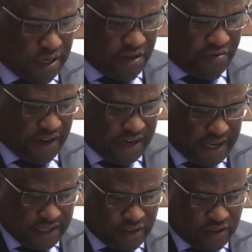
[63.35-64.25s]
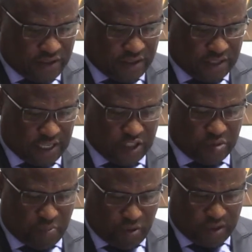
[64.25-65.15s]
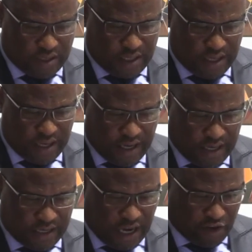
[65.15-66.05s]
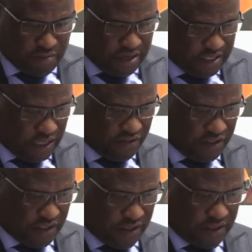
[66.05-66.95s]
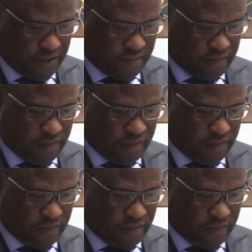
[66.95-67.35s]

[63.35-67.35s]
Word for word: uh, finance, transport, and government services.